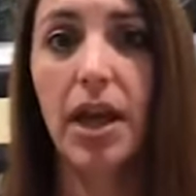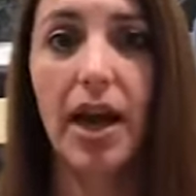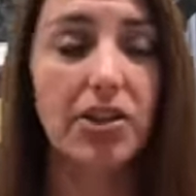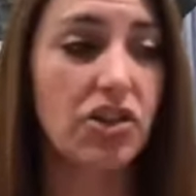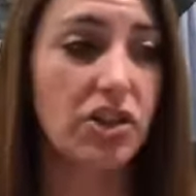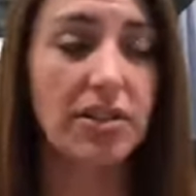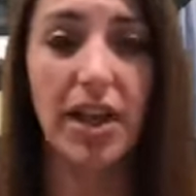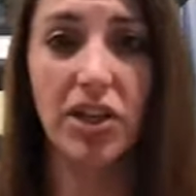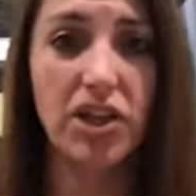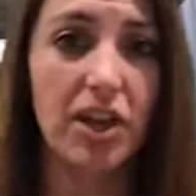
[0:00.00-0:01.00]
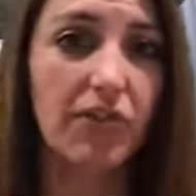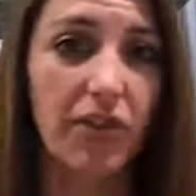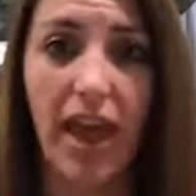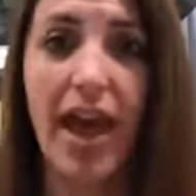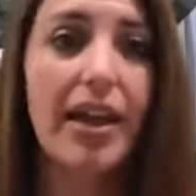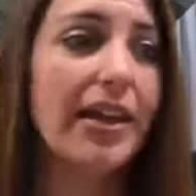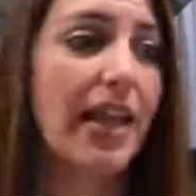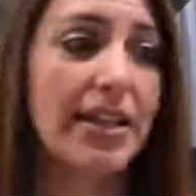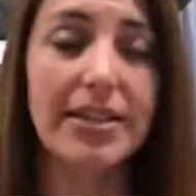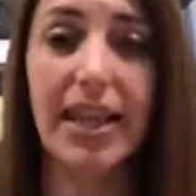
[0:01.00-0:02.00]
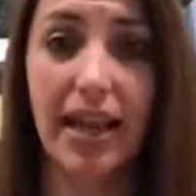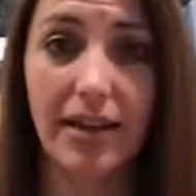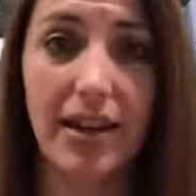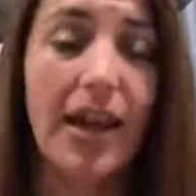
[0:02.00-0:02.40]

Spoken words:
It's just, I check for that and that's it.